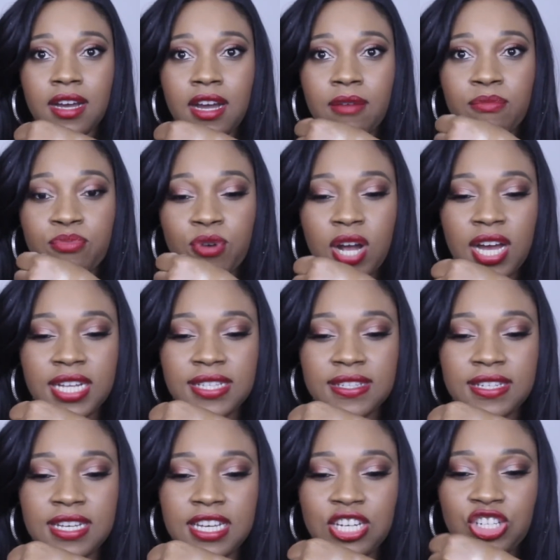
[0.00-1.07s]
a
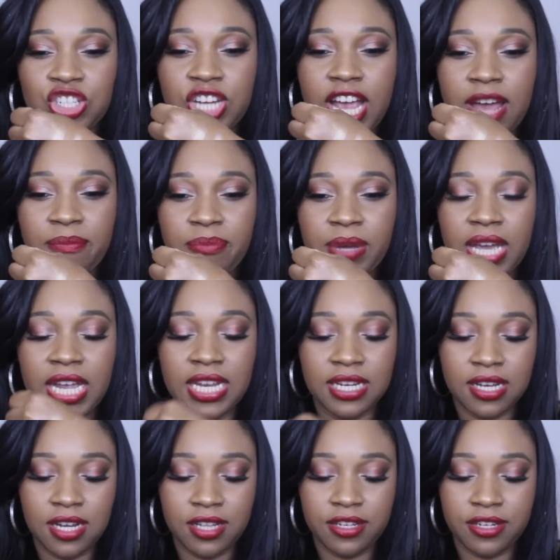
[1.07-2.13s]
bronzy champagne
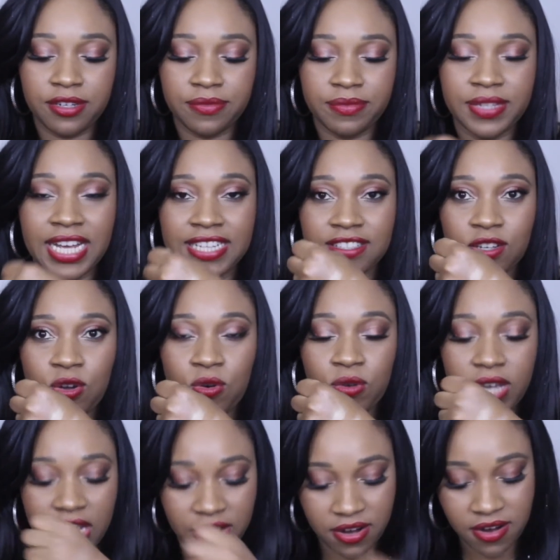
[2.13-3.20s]
color. That's Go
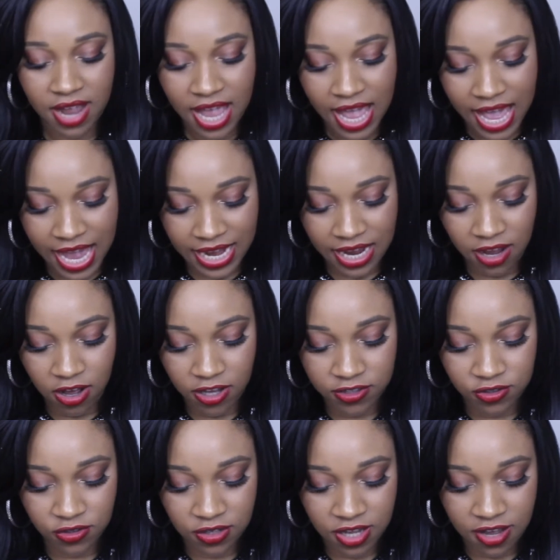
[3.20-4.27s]
Getter. And I
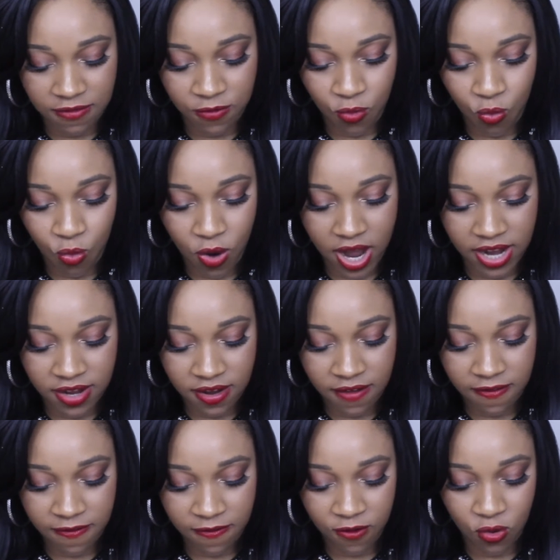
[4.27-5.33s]
also love
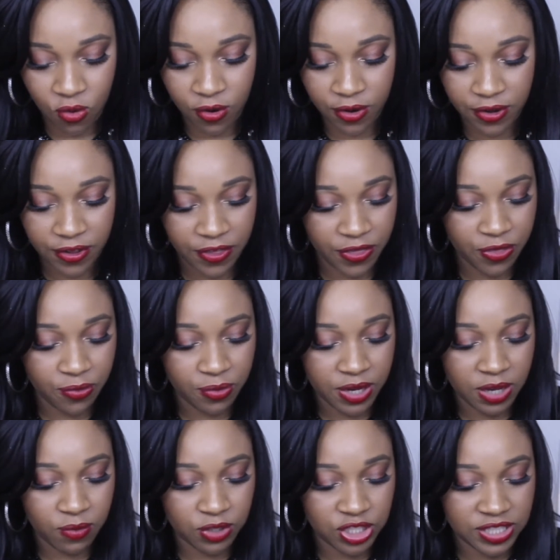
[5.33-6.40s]

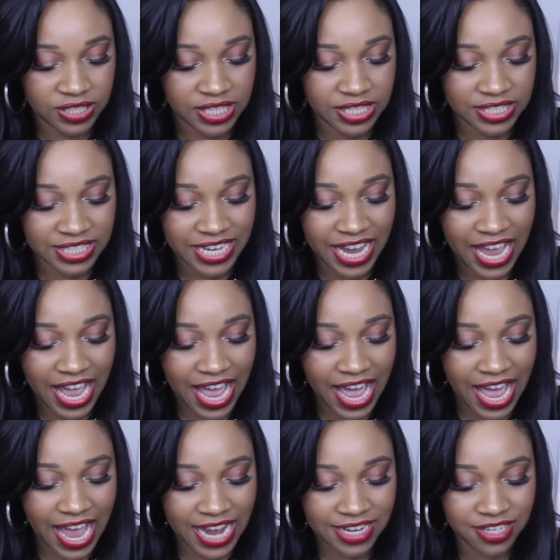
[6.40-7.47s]
143, which is a
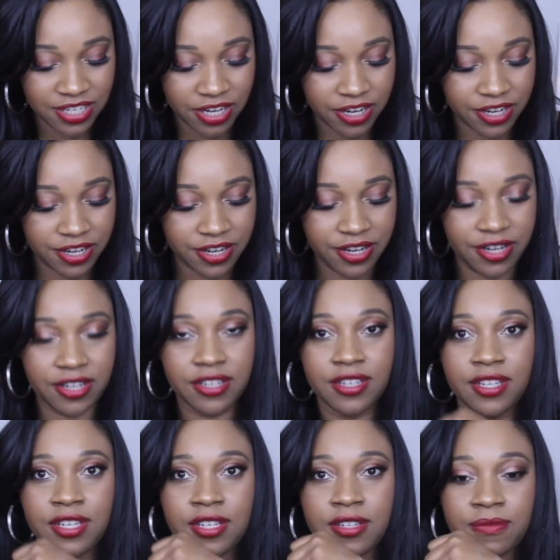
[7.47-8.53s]
tad darker.
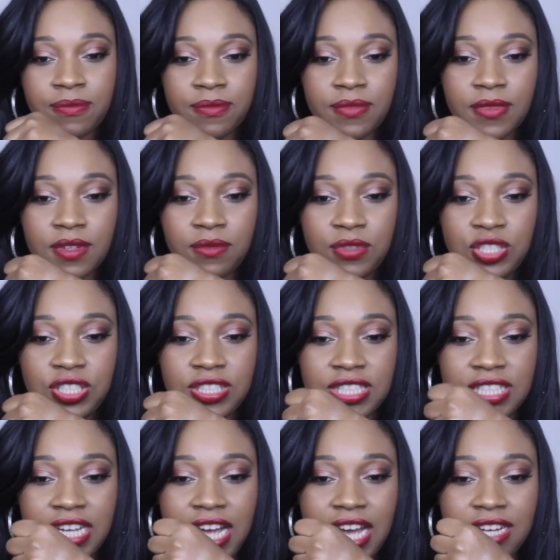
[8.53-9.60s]

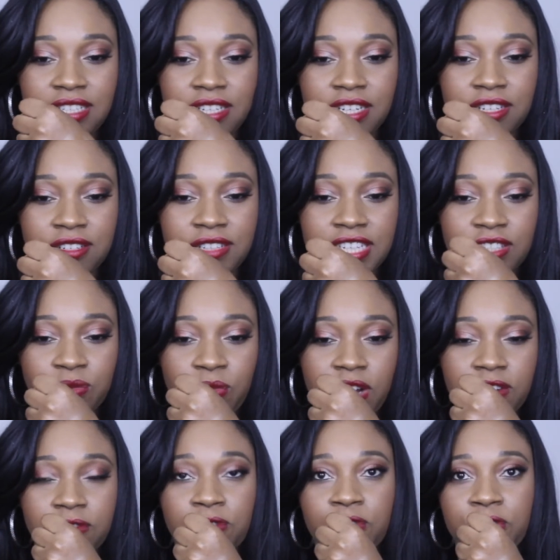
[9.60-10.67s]
That's
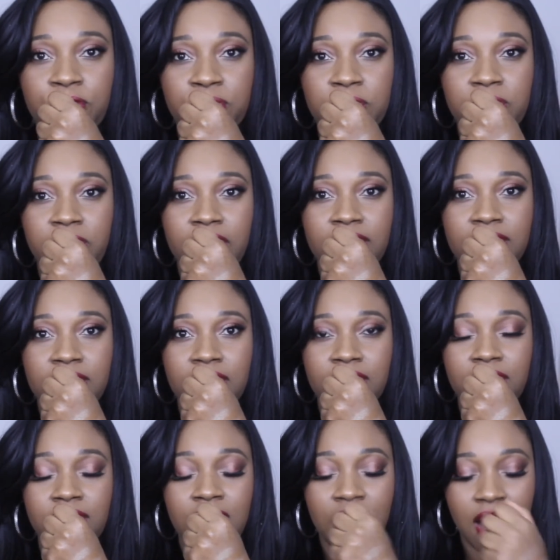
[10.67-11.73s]
143 right
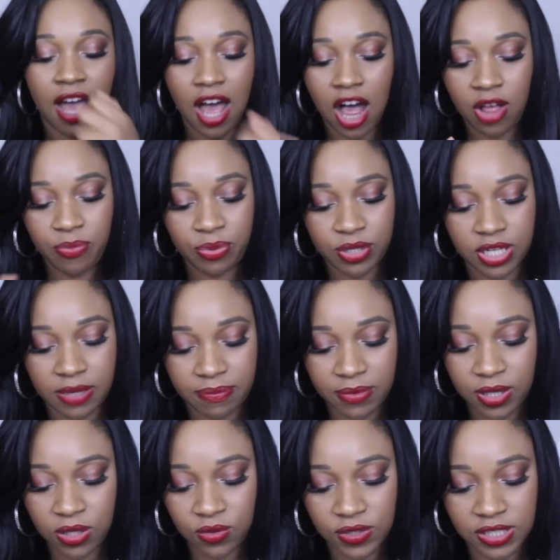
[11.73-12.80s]
there. I'll put up
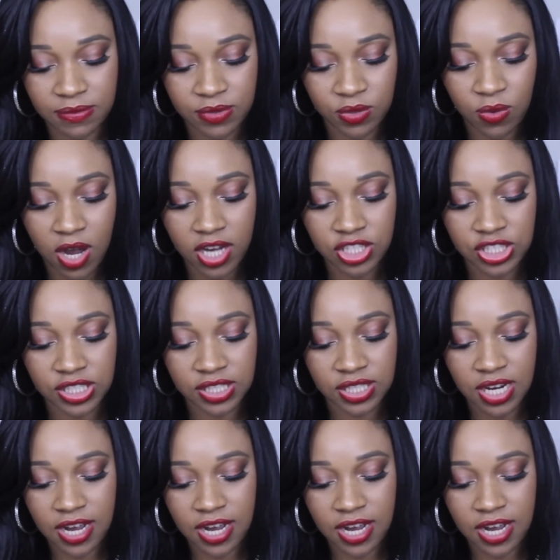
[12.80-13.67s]
close-up swatch